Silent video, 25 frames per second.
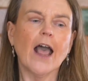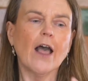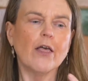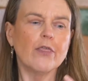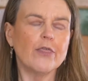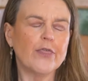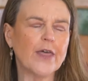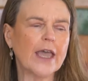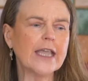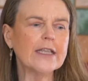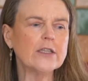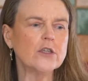
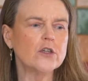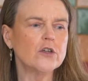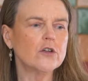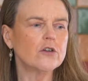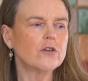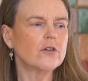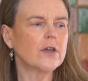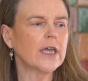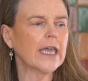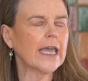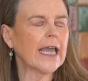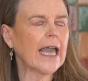then you're
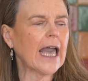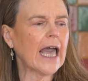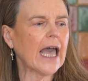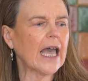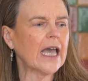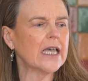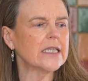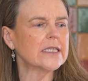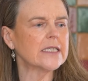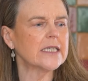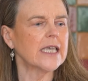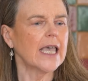looking
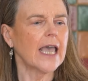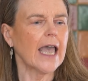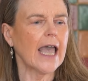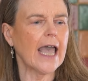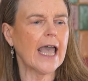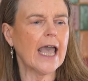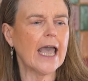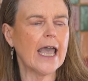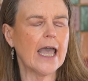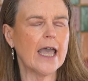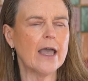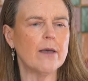at
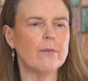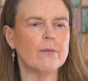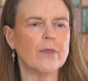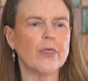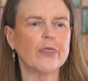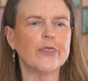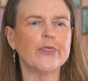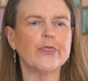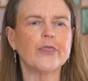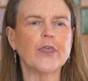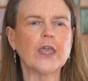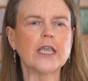
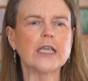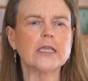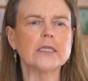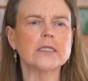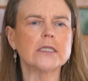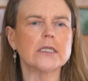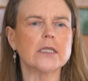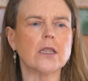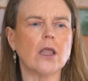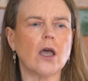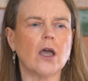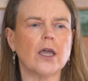
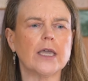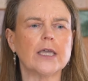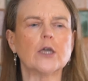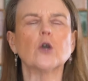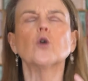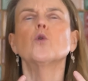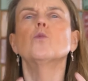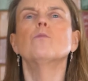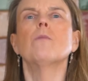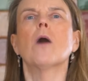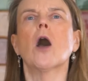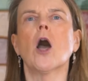things like
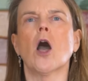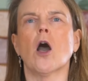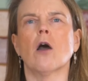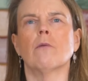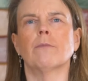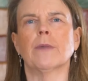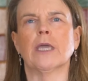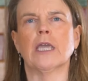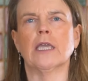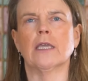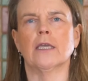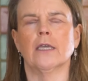
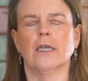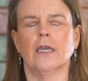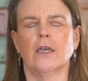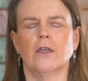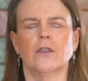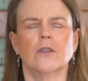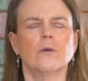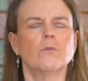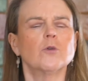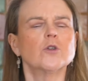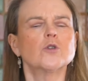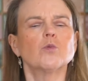umami,
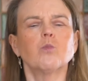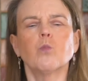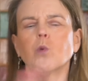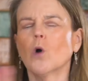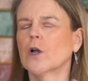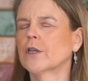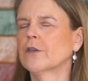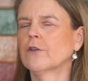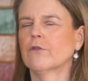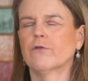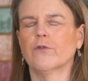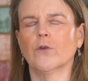the most
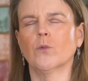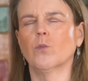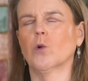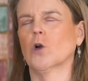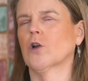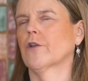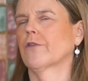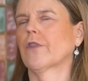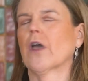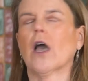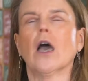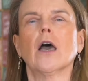wonderful
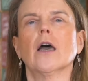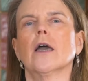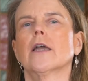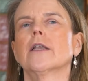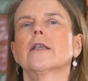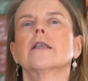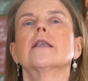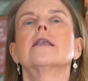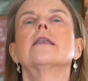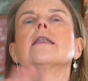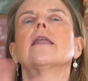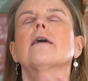word that I
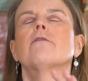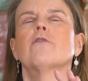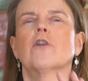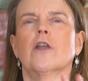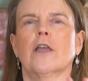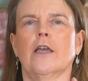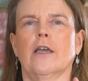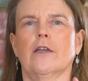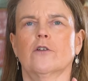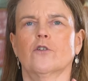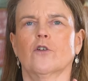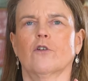had never
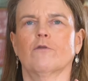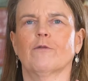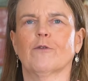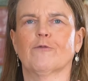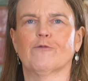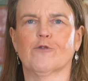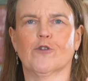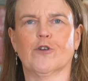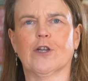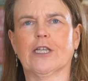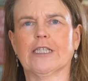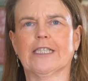heard of
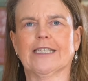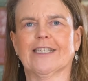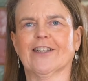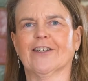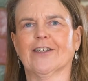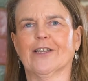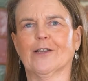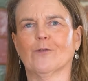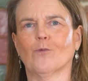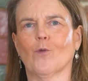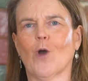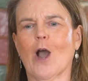before I
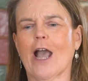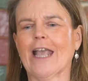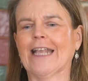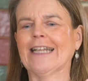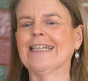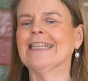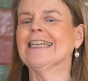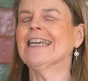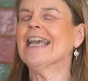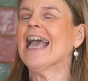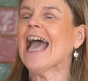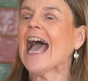studied wine.
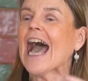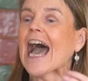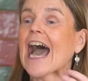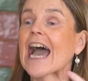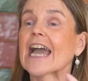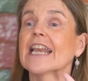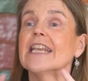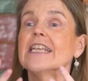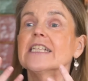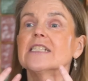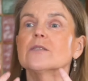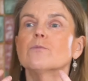
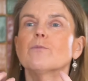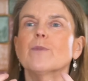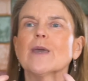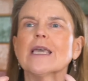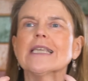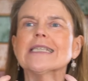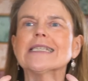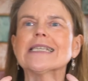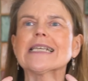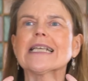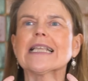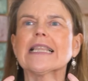And it's
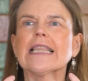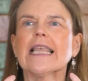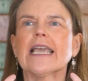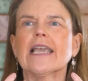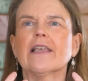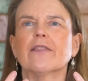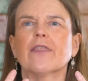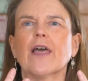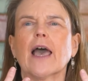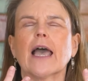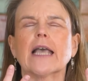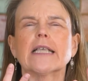basically
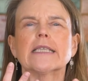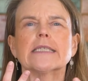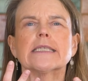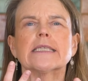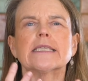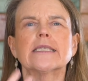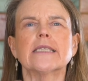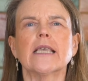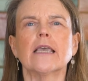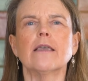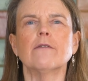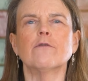that
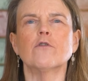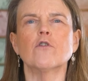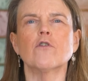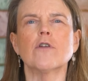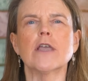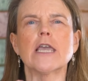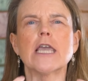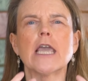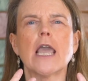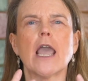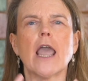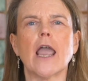
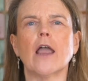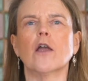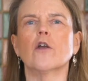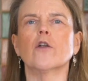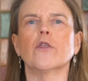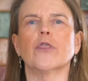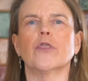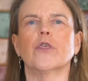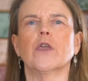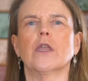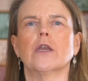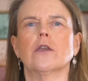savoury
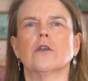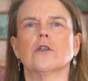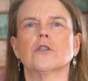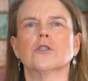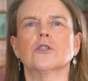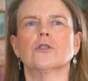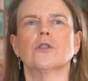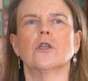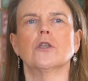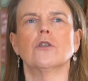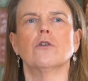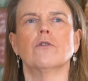earthiness
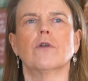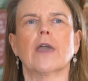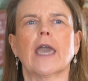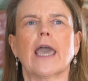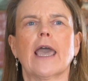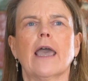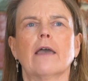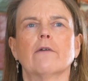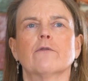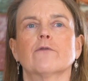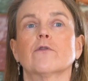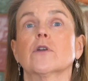that you
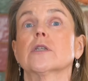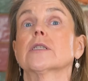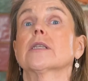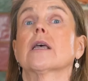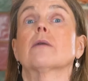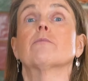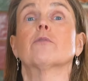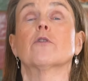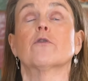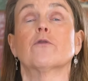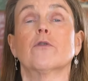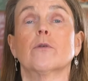get, for
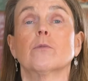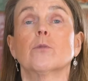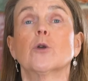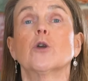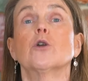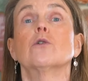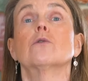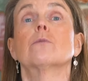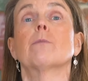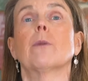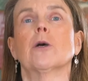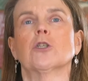example, from
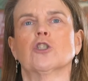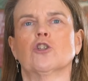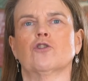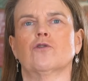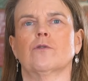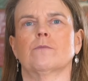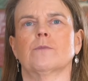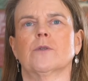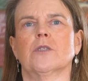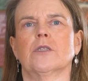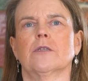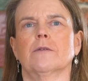cooked
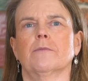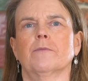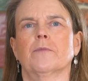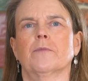mushrooms.